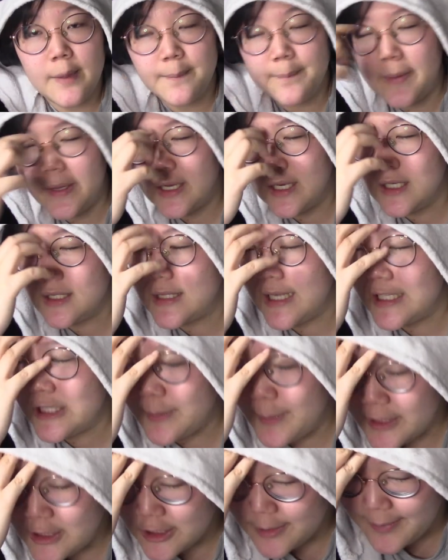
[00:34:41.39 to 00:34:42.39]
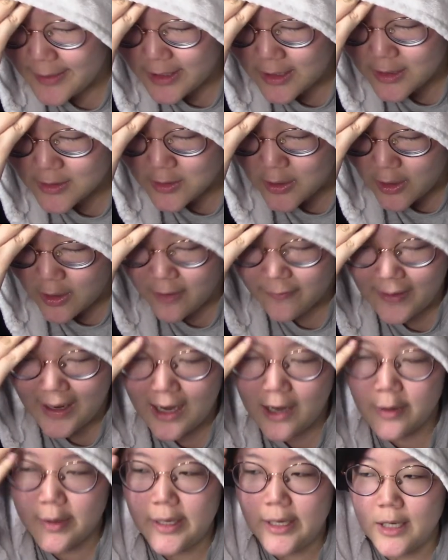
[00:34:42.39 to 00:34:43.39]
because especially because of
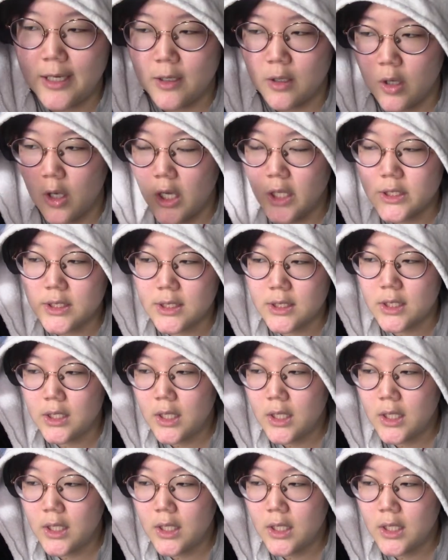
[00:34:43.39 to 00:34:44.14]
how he lost